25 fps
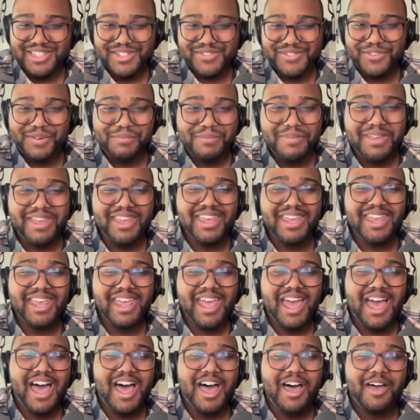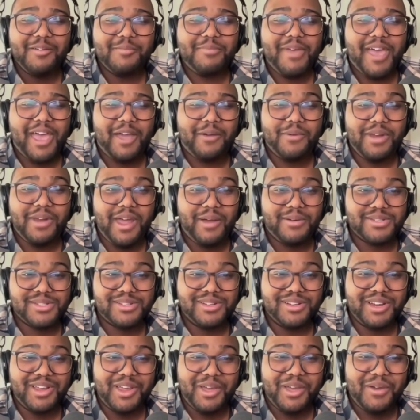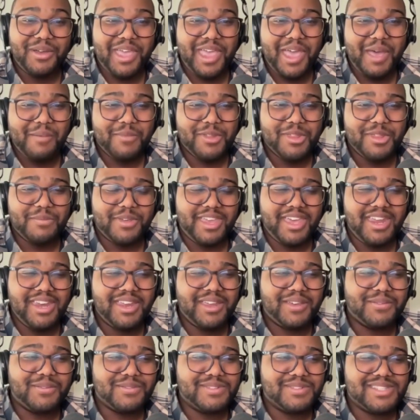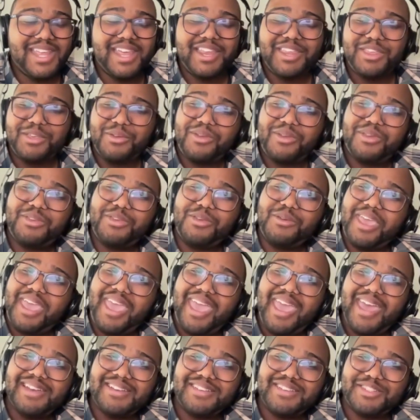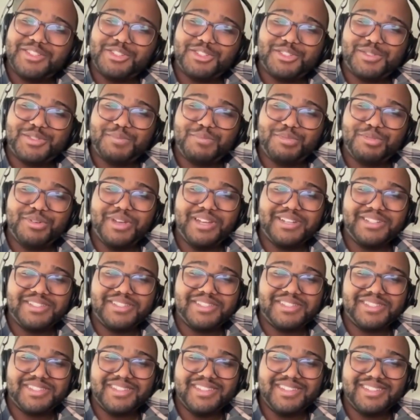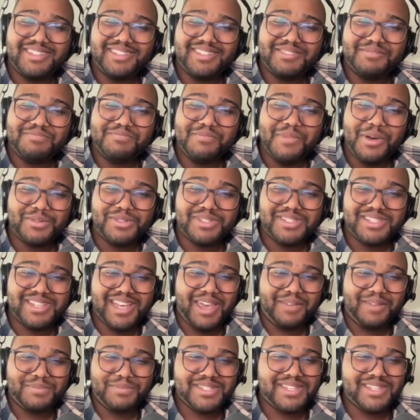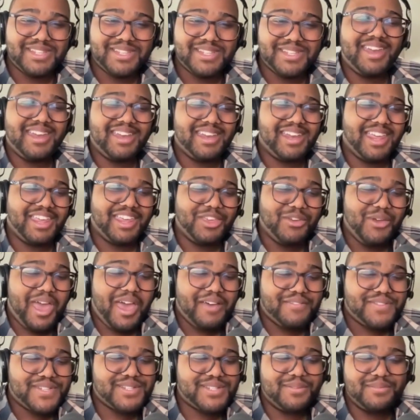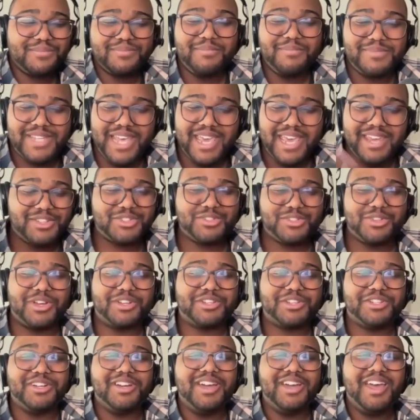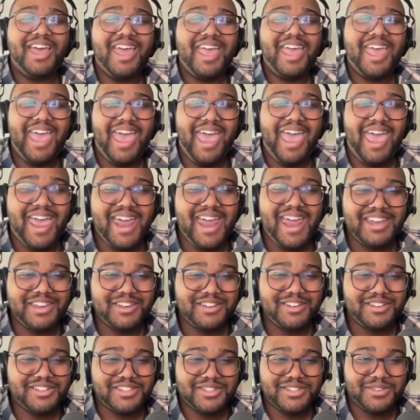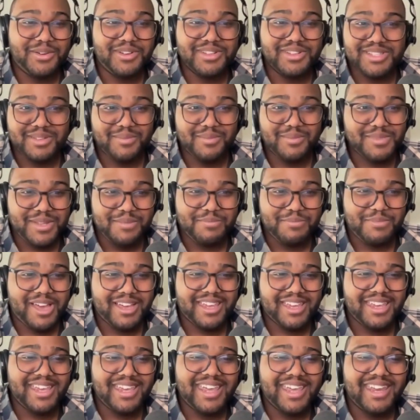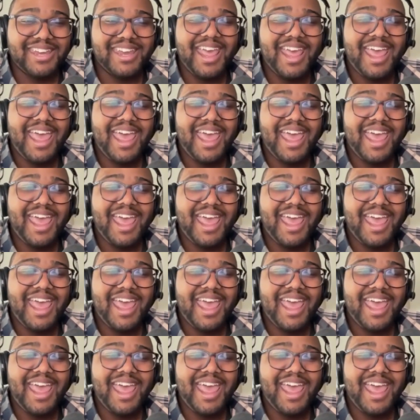for me back when I was learning OCaml in the beginning was that you can't just print most types. Like you have some data structure and you're doing some debugging, and